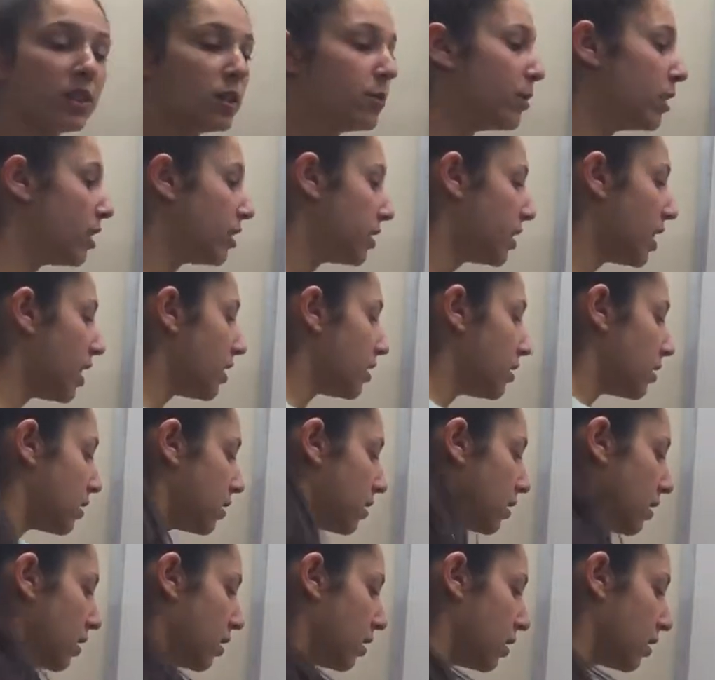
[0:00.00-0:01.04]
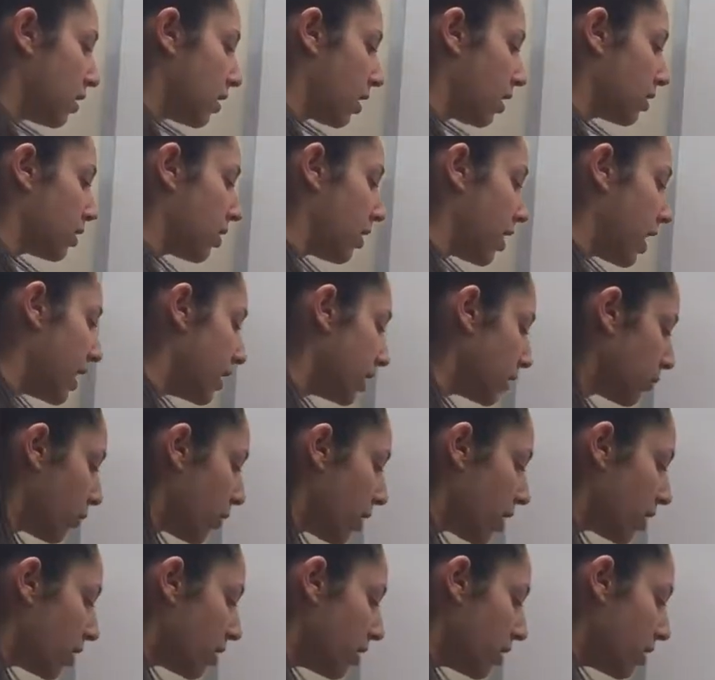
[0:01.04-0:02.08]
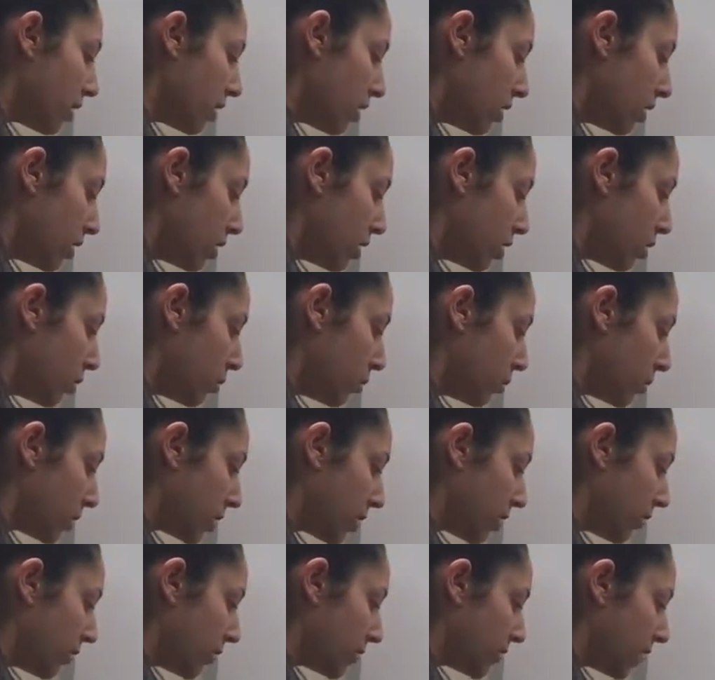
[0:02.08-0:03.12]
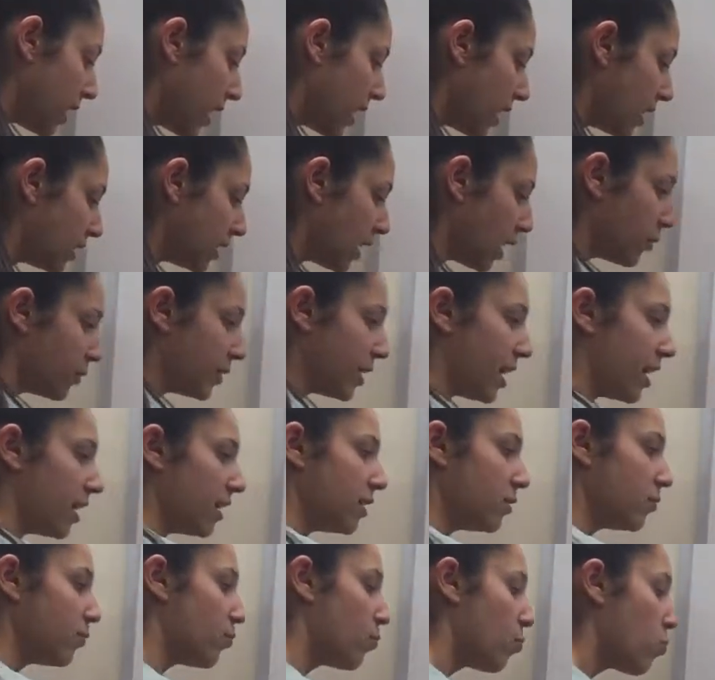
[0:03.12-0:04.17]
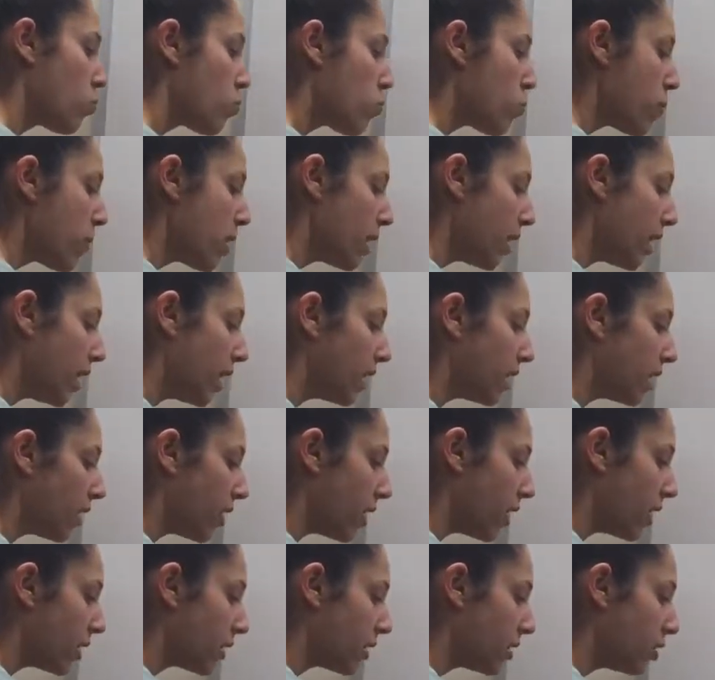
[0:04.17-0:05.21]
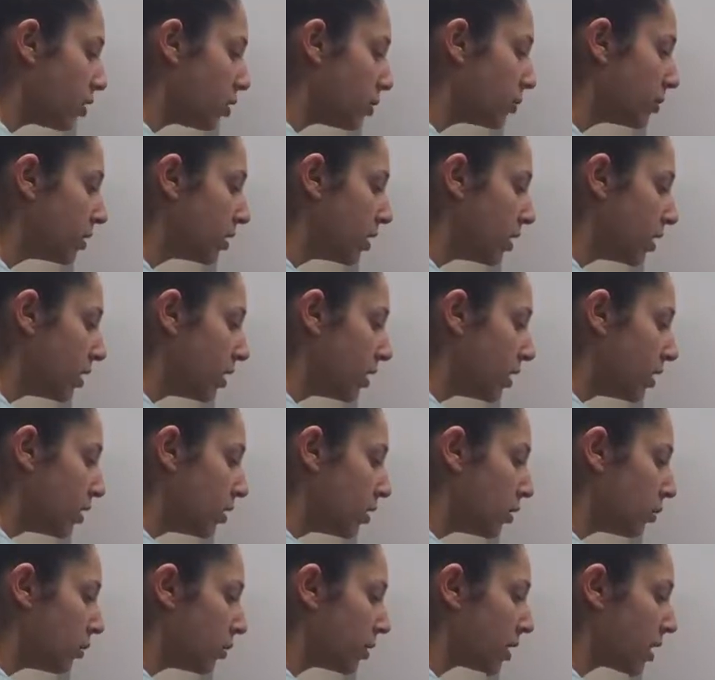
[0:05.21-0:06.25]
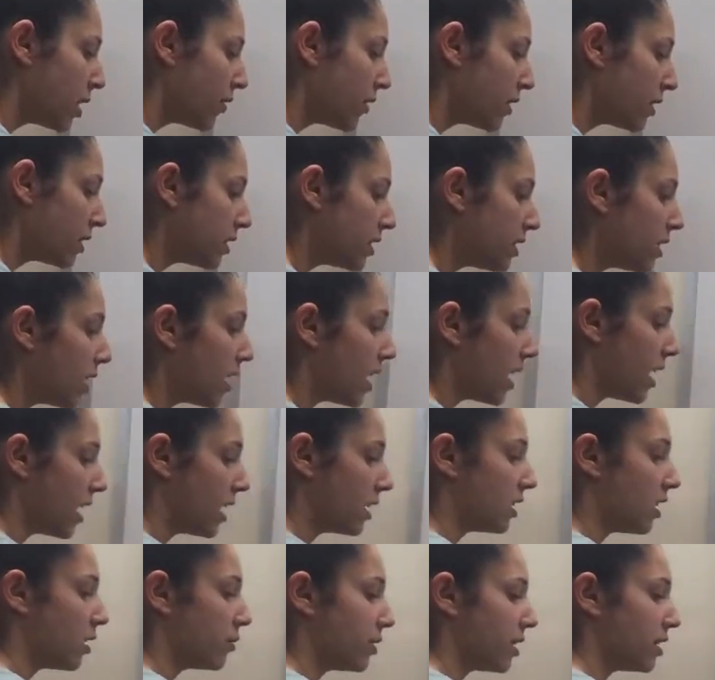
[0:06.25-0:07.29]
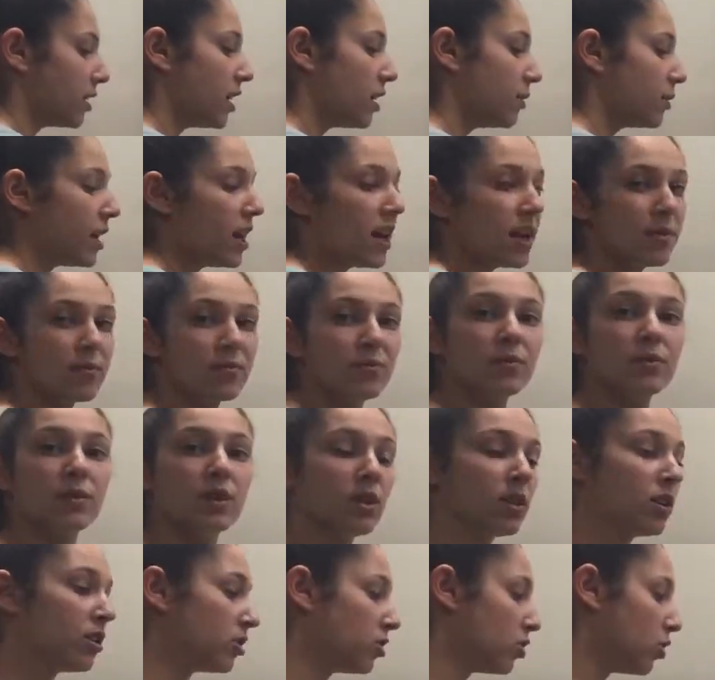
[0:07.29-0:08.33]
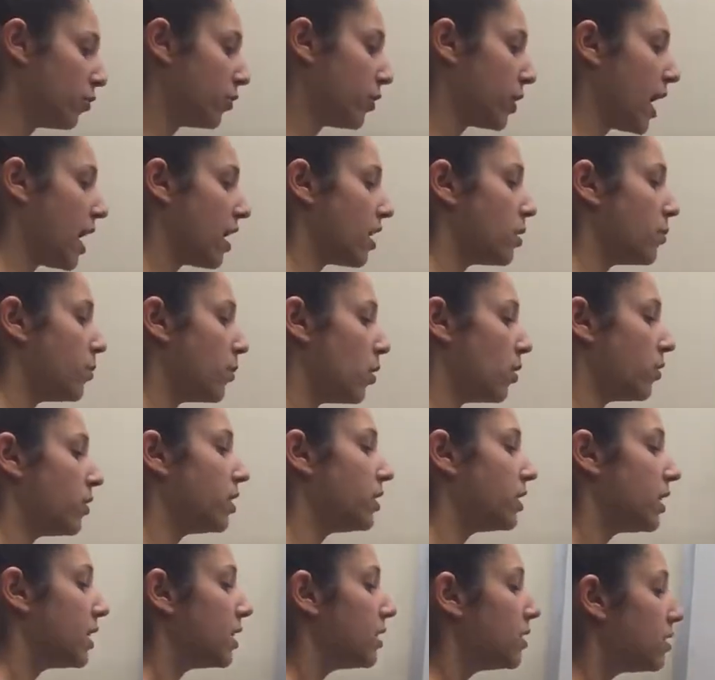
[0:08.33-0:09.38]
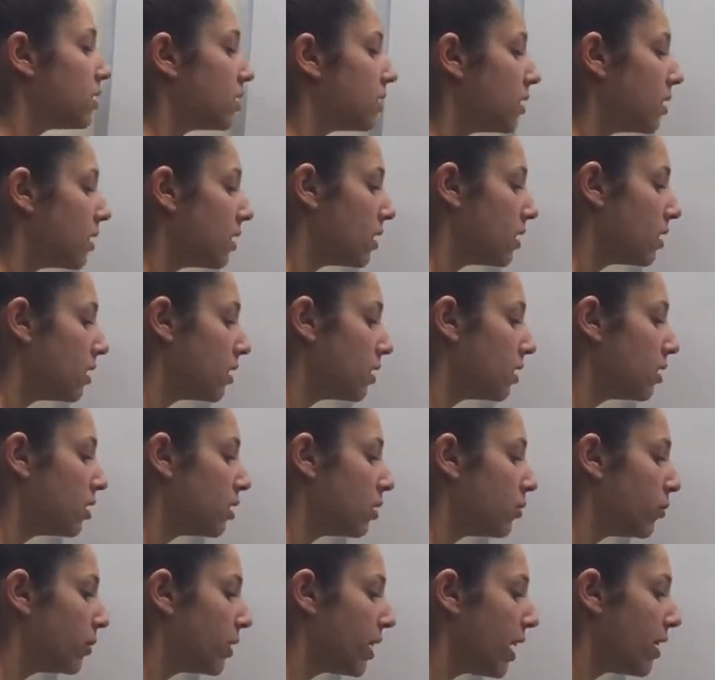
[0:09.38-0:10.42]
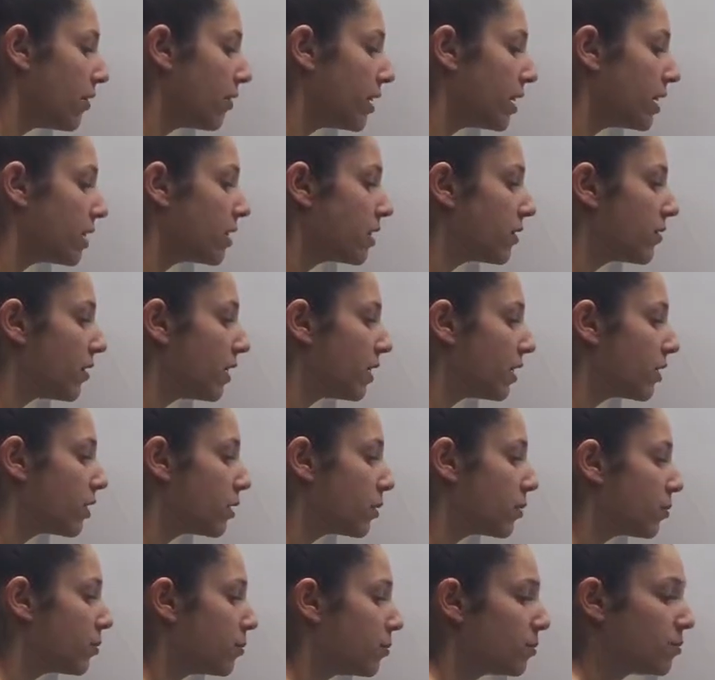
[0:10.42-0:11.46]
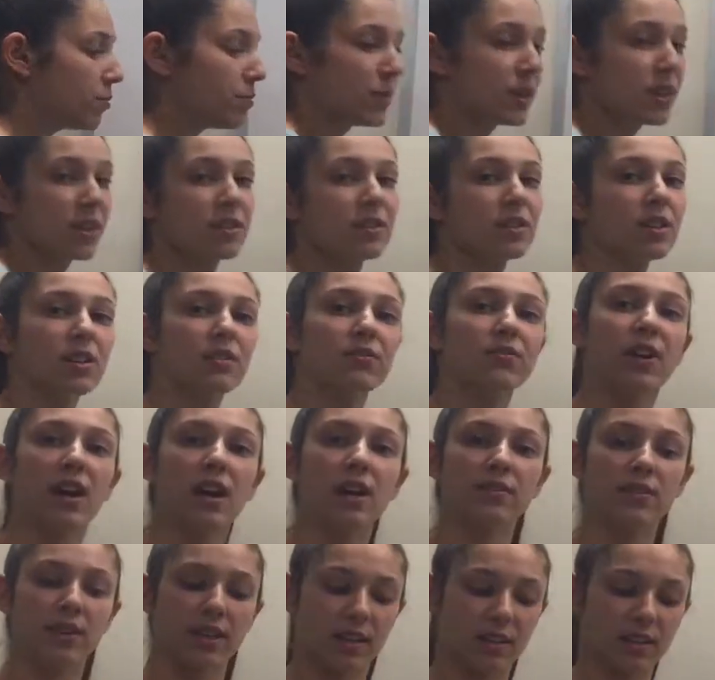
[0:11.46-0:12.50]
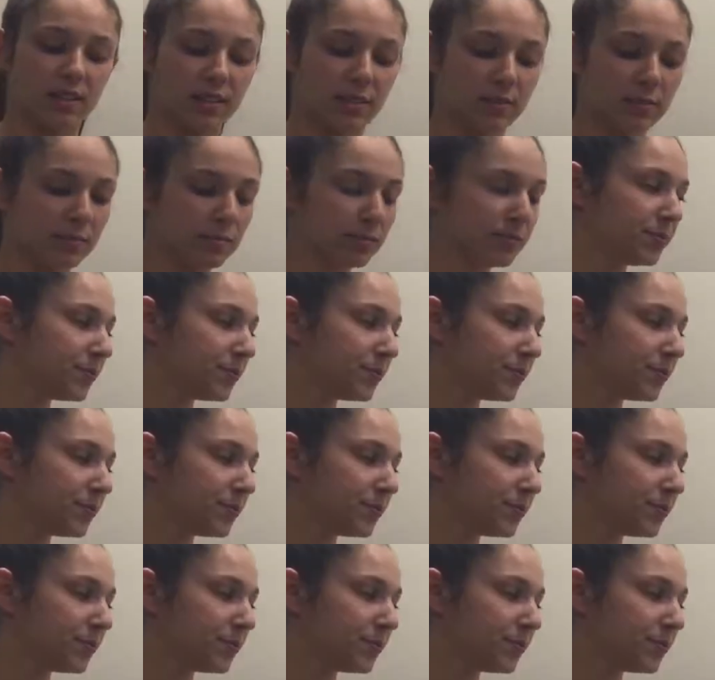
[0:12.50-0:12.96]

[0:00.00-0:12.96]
this makes sense, because our a squared would give us a times a, and our a cubed would give us a times a. So if we count up all these a's, we have a to the 5th, because there are 5 a's.